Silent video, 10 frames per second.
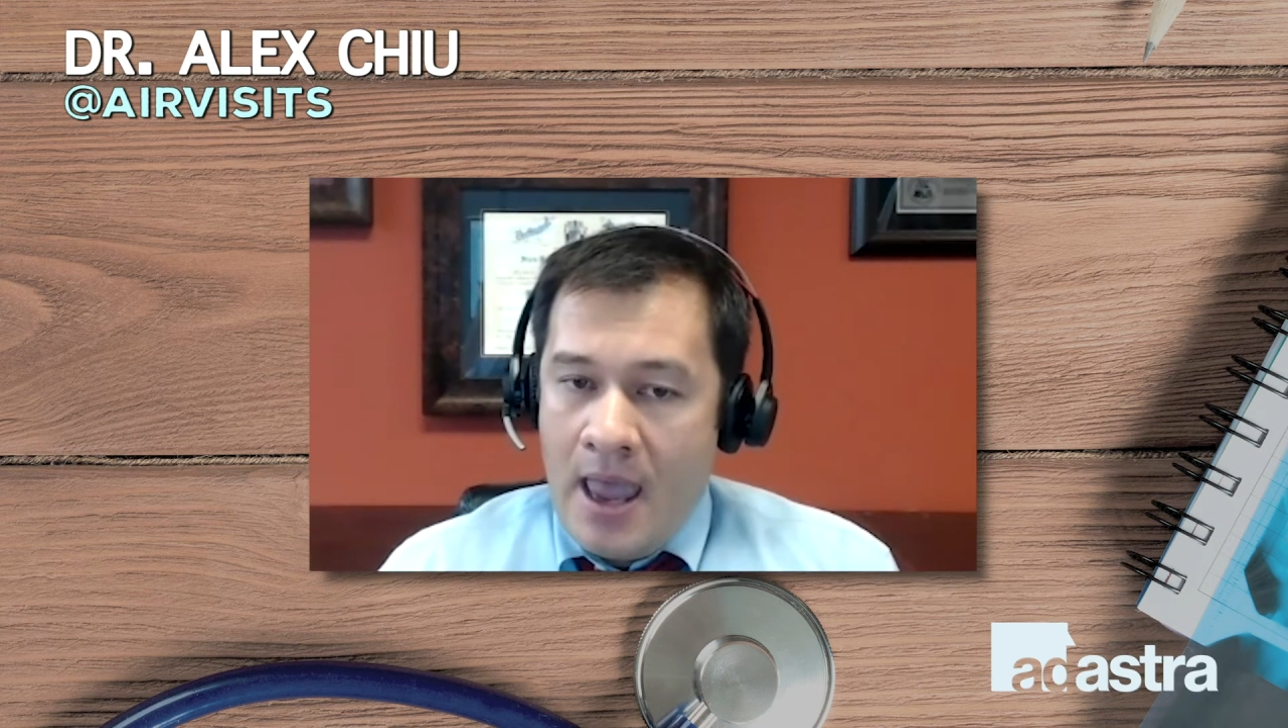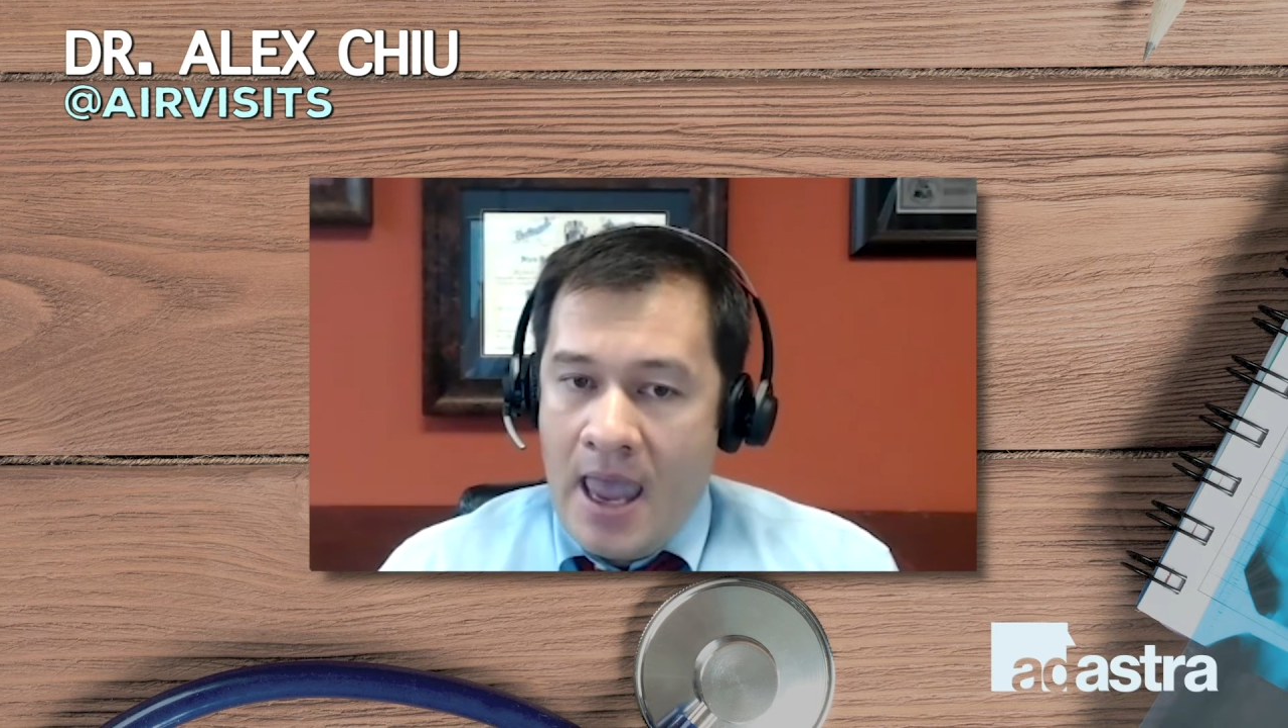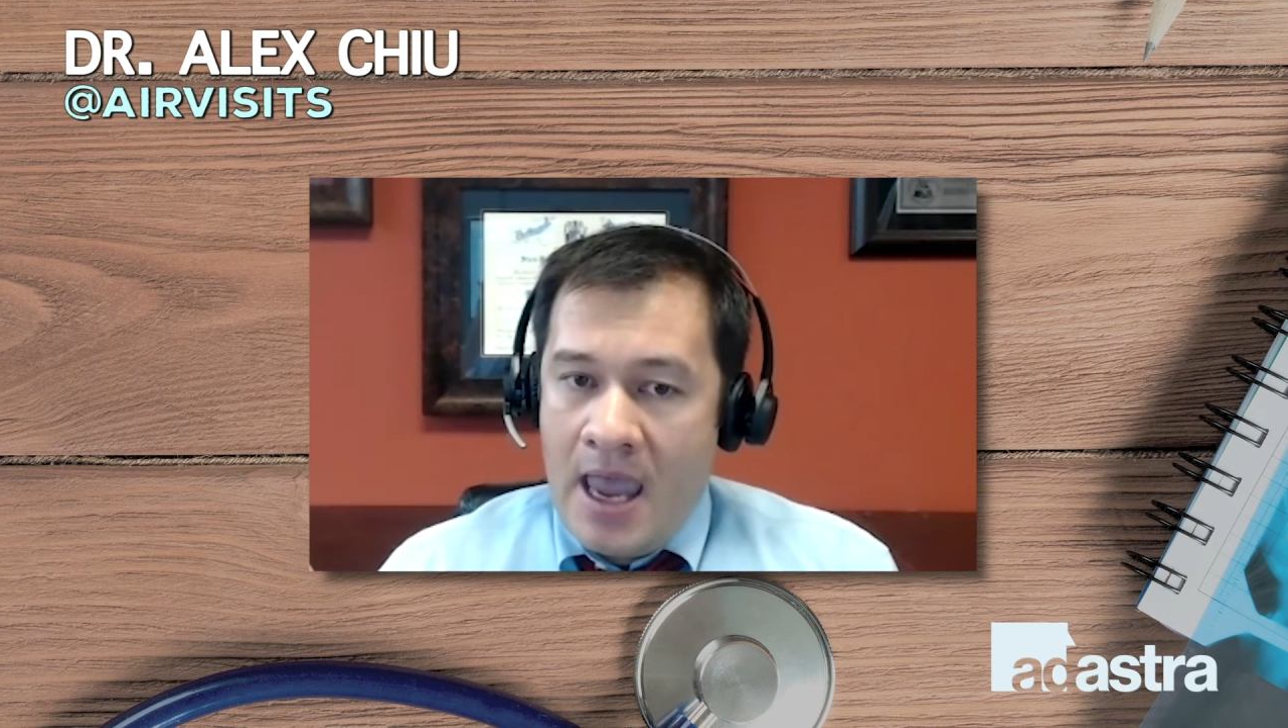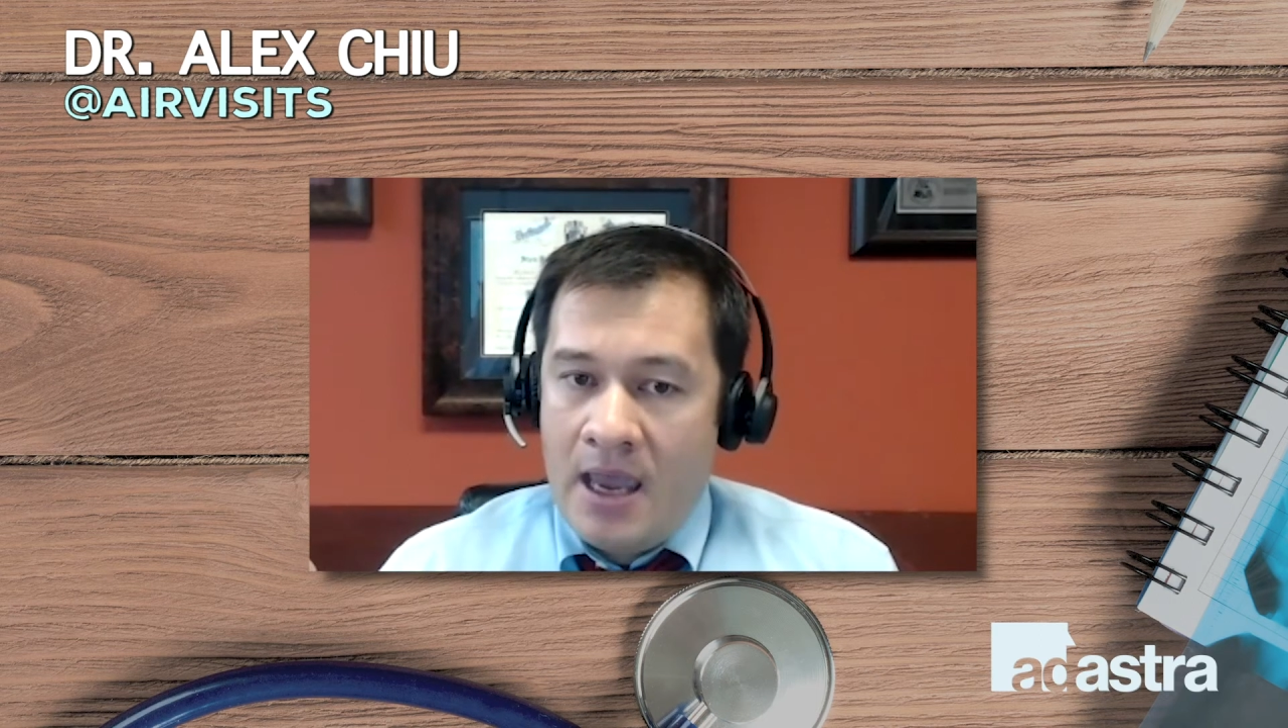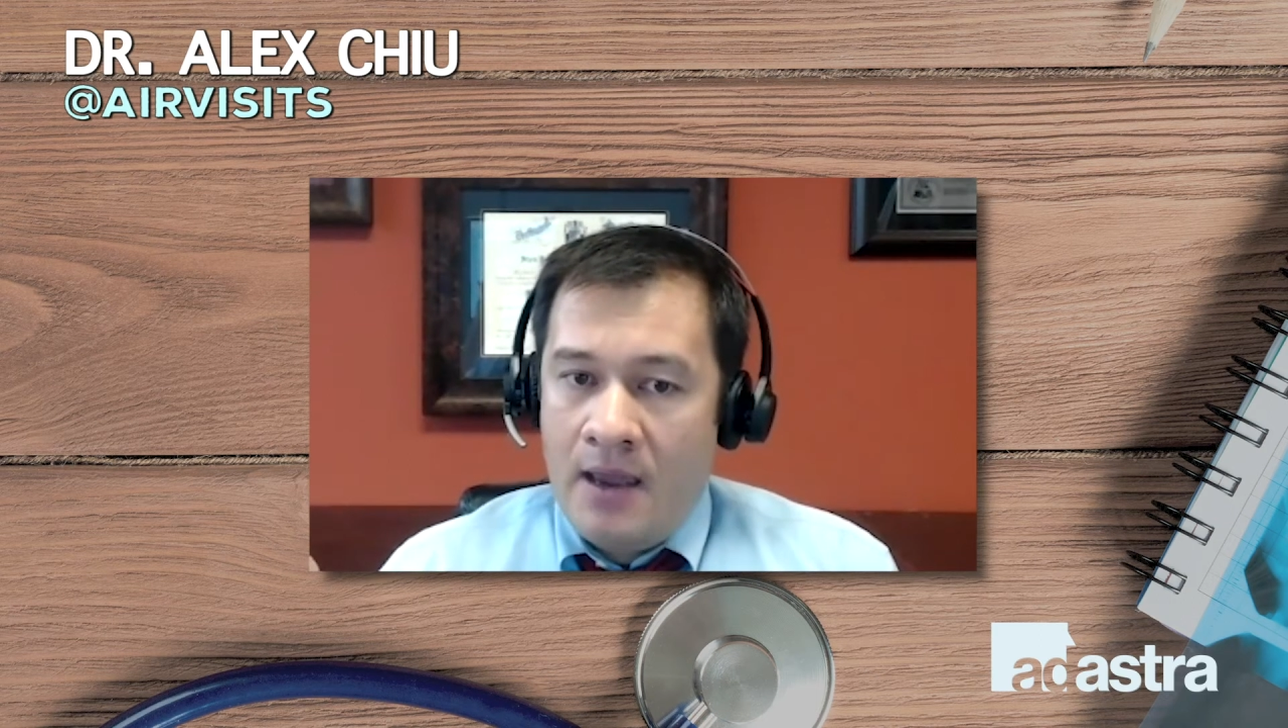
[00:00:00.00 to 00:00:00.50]

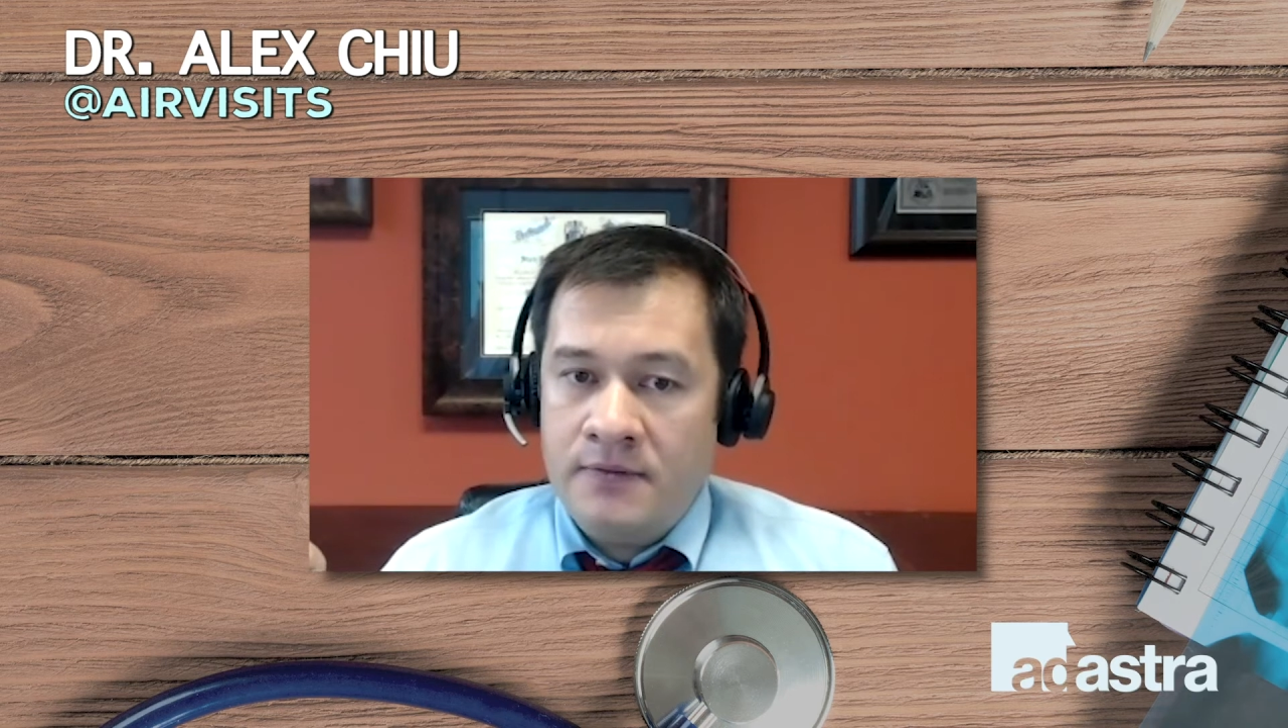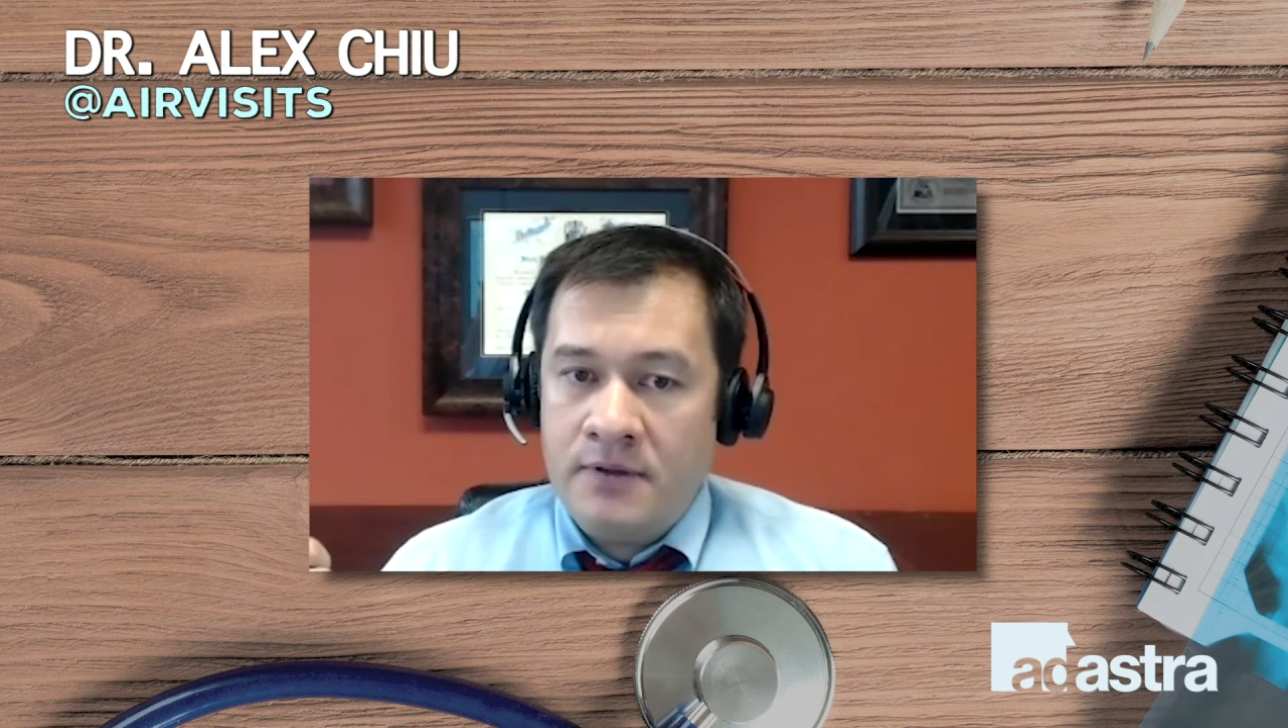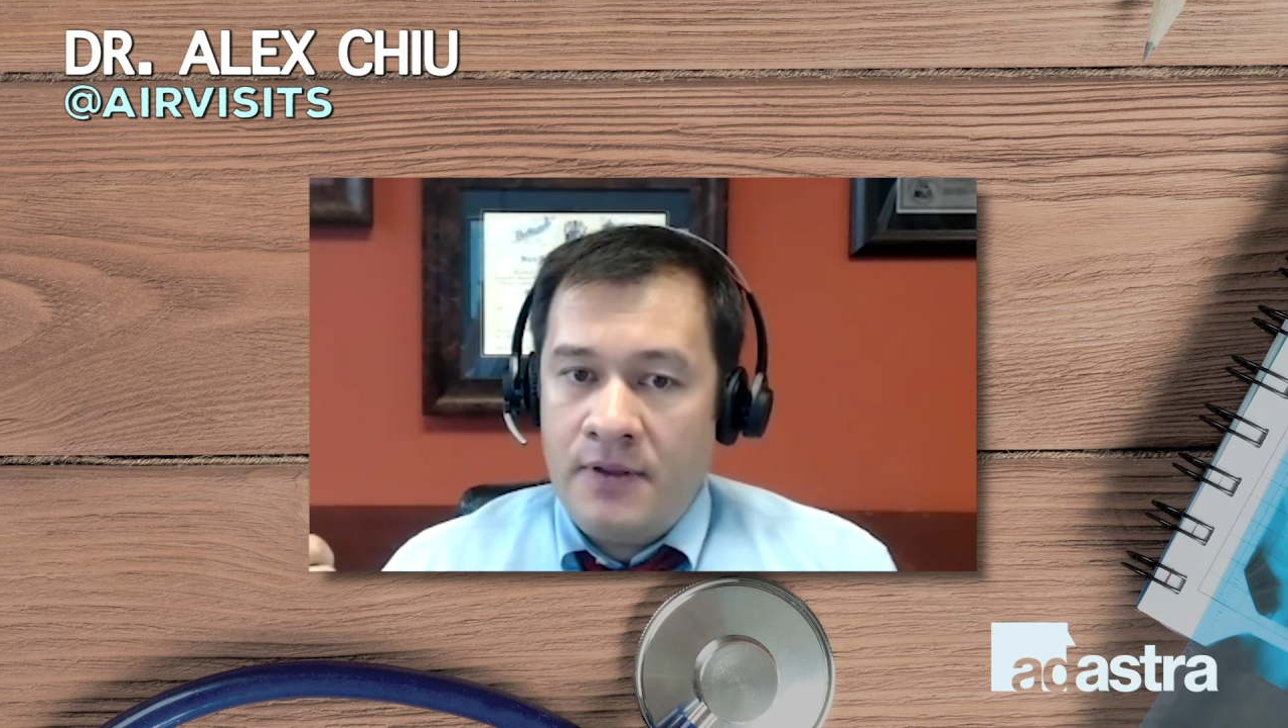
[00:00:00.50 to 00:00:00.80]
And